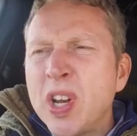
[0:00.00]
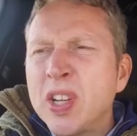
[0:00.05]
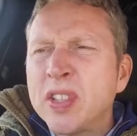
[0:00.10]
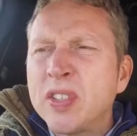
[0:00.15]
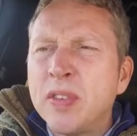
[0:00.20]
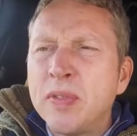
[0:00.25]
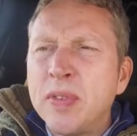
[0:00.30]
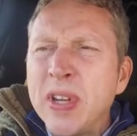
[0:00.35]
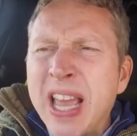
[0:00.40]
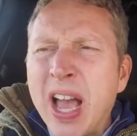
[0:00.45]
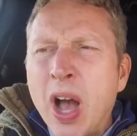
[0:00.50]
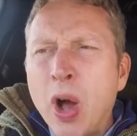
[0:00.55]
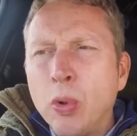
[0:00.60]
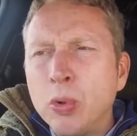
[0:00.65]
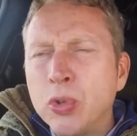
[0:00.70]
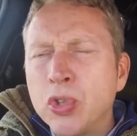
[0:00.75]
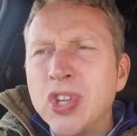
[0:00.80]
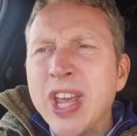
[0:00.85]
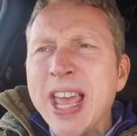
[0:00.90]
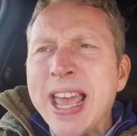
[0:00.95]
relatively
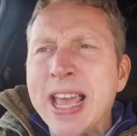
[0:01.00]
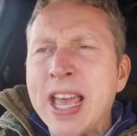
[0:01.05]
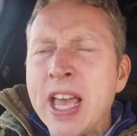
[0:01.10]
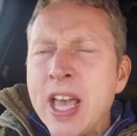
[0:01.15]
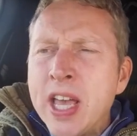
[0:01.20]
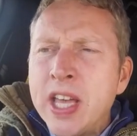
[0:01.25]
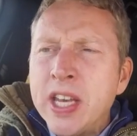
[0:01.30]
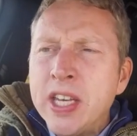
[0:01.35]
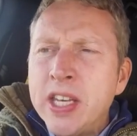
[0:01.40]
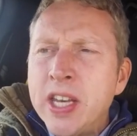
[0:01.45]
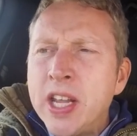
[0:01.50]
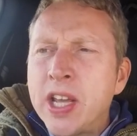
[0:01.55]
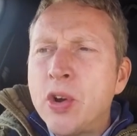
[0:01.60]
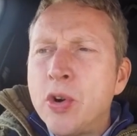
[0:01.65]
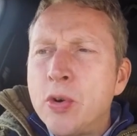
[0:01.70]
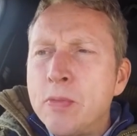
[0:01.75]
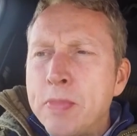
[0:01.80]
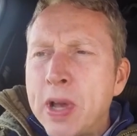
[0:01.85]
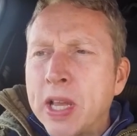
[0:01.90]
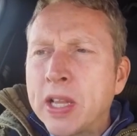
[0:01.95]
old tech
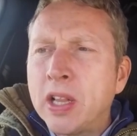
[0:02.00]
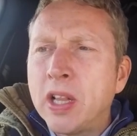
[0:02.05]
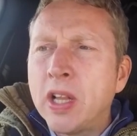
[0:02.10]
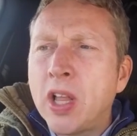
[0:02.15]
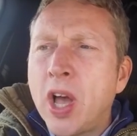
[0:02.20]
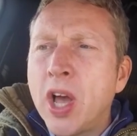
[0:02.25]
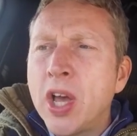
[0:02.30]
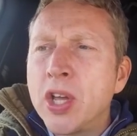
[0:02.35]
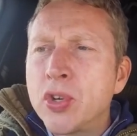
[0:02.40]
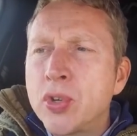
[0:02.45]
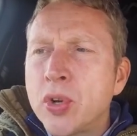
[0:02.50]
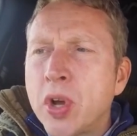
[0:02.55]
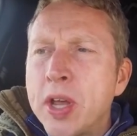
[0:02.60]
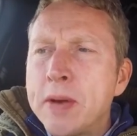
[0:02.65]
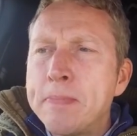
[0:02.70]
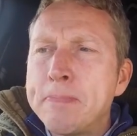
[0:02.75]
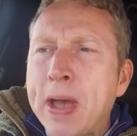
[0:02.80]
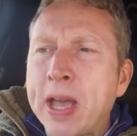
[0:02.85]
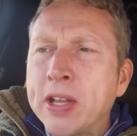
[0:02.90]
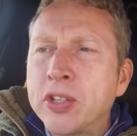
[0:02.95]
nickel metal
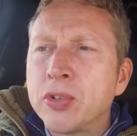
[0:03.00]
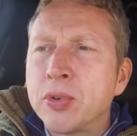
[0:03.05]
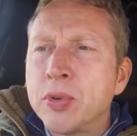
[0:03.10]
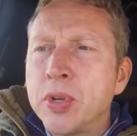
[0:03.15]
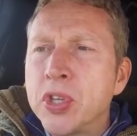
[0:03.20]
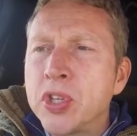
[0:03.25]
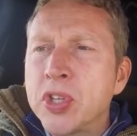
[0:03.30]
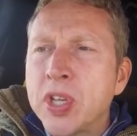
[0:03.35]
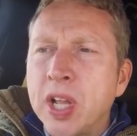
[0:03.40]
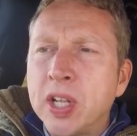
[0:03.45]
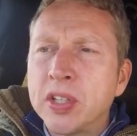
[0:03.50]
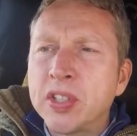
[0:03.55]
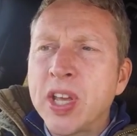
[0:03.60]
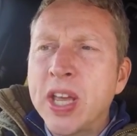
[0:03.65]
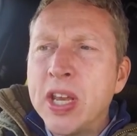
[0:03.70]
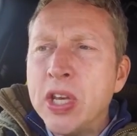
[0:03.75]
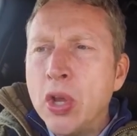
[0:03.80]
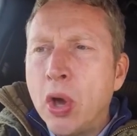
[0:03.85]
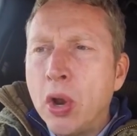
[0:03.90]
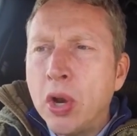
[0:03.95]
hydride battery cell
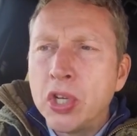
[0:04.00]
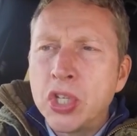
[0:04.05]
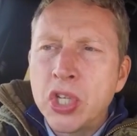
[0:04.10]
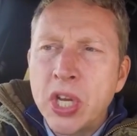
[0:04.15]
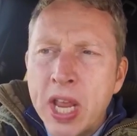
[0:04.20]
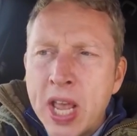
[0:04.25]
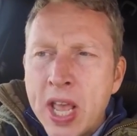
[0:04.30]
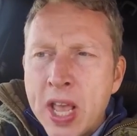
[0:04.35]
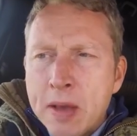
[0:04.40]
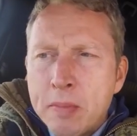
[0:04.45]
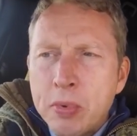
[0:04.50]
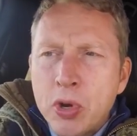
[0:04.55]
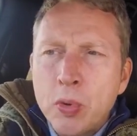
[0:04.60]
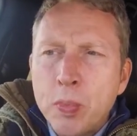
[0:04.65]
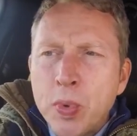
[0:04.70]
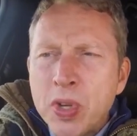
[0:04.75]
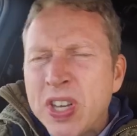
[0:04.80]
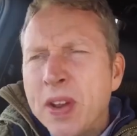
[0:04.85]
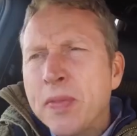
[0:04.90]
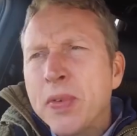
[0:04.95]
technology, but
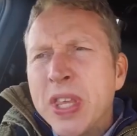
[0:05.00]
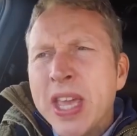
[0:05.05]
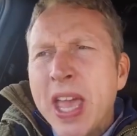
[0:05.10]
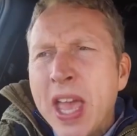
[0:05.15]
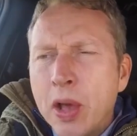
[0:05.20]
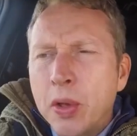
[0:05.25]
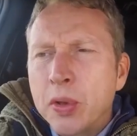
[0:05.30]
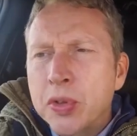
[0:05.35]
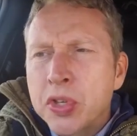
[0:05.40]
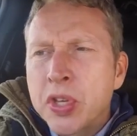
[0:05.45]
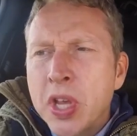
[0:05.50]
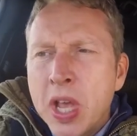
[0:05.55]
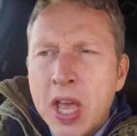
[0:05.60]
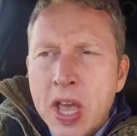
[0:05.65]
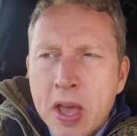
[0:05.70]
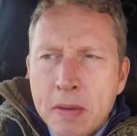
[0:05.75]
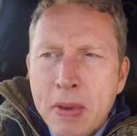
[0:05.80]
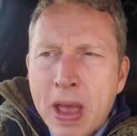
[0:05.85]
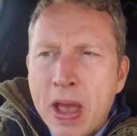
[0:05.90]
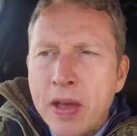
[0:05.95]
almost everything else
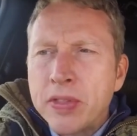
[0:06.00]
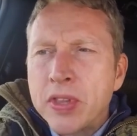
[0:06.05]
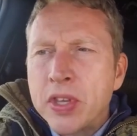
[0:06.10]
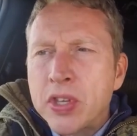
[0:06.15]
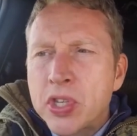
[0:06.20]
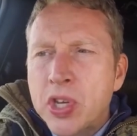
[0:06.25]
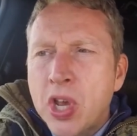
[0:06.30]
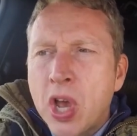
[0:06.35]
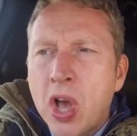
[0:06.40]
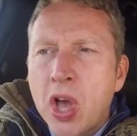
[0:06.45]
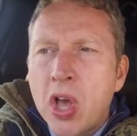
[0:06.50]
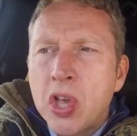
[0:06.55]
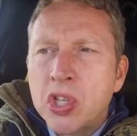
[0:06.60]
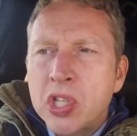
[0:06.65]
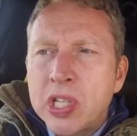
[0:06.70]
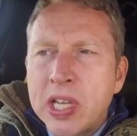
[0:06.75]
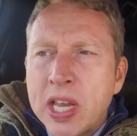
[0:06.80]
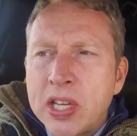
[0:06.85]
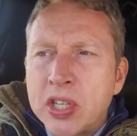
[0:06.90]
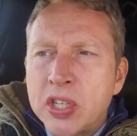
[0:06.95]
about this
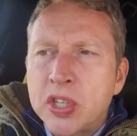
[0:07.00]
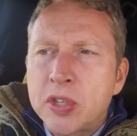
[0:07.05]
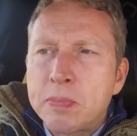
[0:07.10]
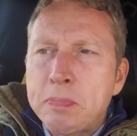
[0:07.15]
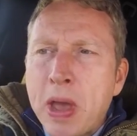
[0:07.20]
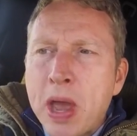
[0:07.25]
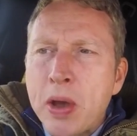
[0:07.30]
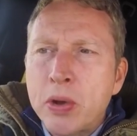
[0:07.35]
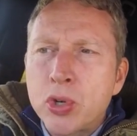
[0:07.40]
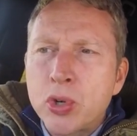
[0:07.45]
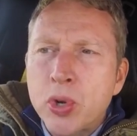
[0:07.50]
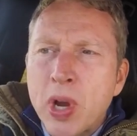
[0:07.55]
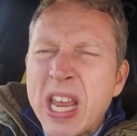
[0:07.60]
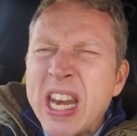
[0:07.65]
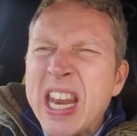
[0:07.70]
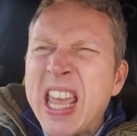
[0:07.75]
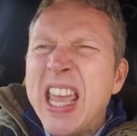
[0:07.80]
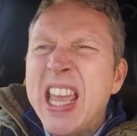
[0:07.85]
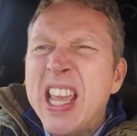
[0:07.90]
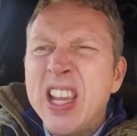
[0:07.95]
car's latest
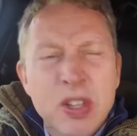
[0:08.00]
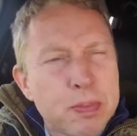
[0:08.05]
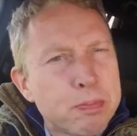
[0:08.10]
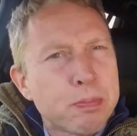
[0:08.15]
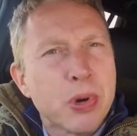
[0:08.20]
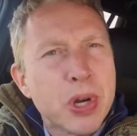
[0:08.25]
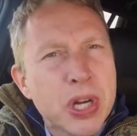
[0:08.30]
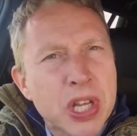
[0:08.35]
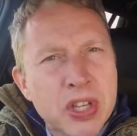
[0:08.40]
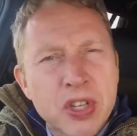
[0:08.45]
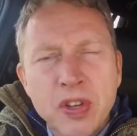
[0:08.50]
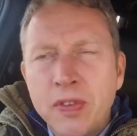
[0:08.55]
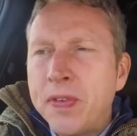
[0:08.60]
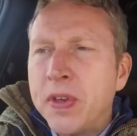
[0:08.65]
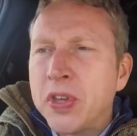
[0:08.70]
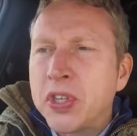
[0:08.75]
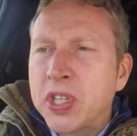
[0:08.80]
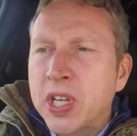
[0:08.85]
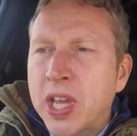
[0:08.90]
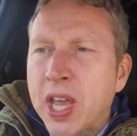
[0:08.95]
powertrain is pretty
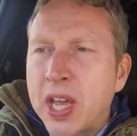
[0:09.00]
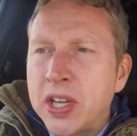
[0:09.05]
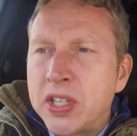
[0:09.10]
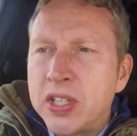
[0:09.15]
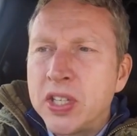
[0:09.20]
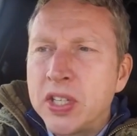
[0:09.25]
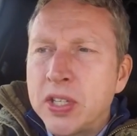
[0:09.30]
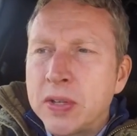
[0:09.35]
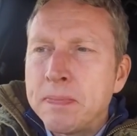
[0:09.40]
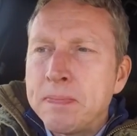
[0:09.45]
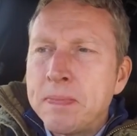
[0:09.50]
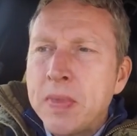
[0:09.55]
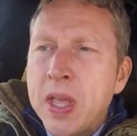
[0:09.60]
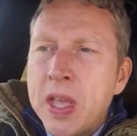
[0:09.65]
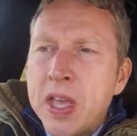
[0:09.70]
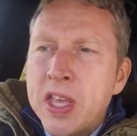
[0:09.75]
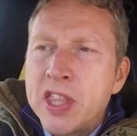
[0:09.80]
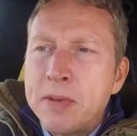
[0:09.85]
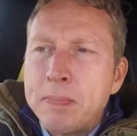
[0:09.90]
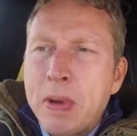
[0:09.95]
sophisticated.
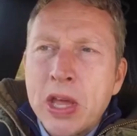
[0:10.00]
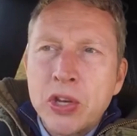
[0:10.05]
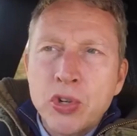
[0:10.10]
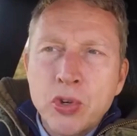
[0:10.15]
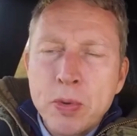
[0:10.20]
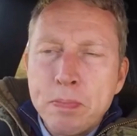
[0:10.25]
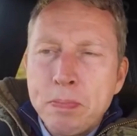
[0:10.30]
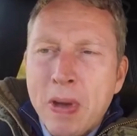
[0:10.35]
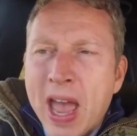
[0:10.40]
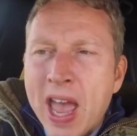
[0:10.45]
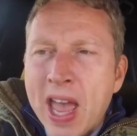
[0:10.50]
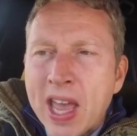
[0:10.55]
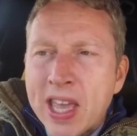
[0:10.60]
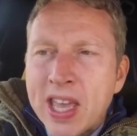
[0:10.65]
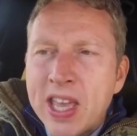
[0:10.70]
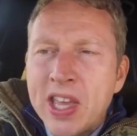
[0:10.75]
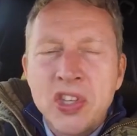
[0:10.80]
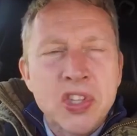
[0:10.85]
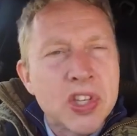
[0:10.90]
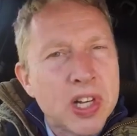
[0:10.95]
The battery
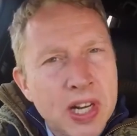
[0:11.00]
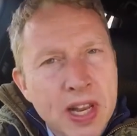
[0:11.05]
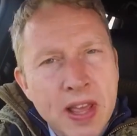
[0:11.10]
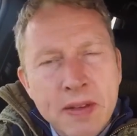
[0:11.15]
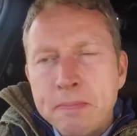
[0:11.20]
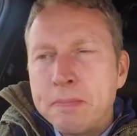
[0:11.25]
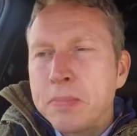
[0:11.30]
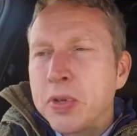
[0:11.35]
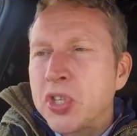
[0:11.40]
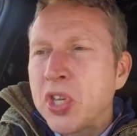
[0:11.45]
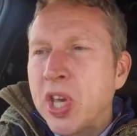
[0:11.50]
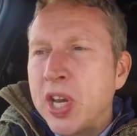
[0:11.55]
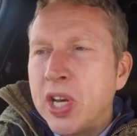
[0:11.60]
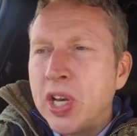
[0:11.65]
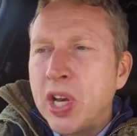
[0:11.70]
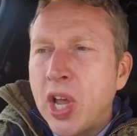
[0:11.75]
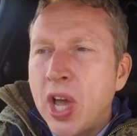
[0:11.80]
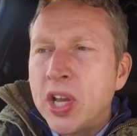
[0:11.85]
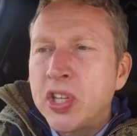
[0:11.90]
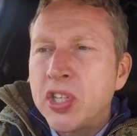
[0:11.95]
pack is
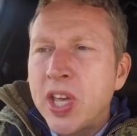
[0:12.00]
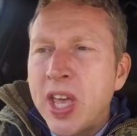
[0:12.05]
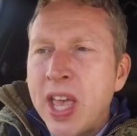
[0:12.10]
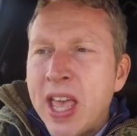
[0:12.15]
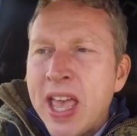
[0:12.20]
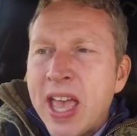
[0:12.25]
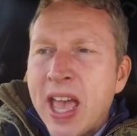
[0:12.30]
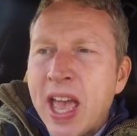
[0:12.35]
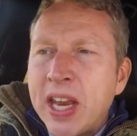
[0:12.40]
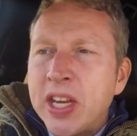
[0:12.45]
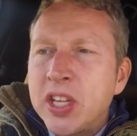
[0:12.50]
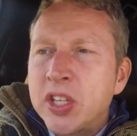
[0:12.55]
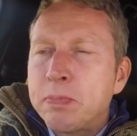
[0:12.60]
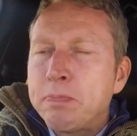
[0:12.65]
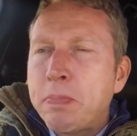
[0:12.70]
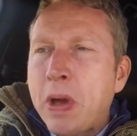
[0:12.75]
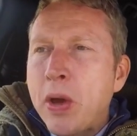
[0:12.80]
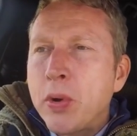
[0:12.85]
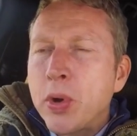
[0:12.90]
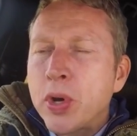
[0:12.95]
11% lighter and
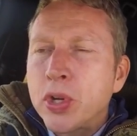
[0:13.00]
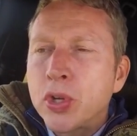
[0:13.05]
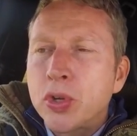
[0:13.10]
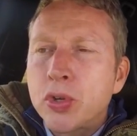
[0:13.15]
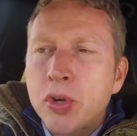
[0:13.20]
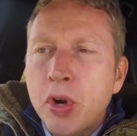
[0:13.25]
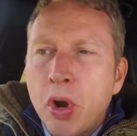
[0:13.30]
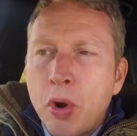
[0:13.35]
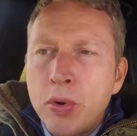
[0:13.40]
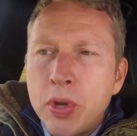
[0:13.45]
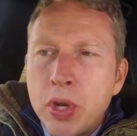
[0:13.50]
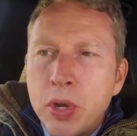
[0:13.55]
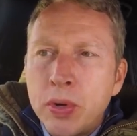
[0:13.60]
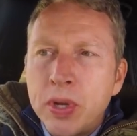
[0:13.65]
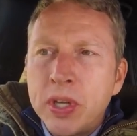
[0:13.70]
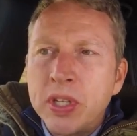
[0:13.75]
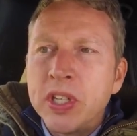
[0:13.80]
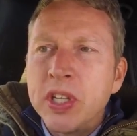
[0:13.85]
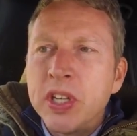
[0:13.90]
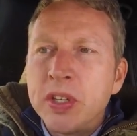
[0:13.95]
its power control
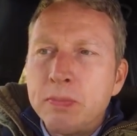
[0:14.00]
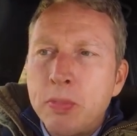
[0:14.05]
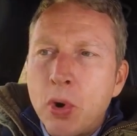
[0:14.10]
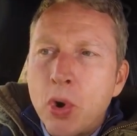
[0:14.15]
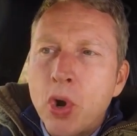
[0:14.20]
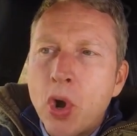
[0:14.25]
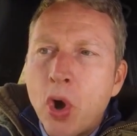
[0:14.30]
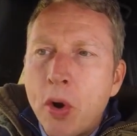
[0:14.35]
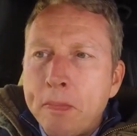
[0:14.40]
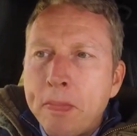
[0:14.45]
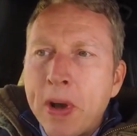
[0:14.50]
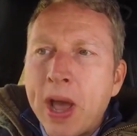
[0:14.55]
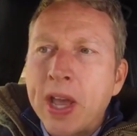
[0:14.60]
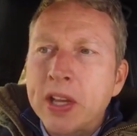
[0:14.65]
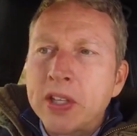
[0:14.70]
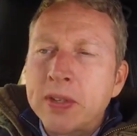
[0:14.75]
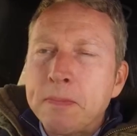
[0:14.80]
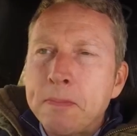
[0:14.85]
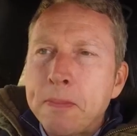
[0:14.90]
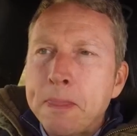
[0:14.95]
unit is more
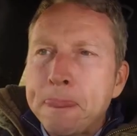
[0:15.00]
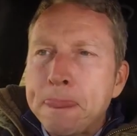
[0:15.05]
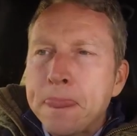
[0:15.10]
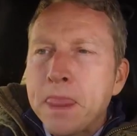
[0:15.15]
compact.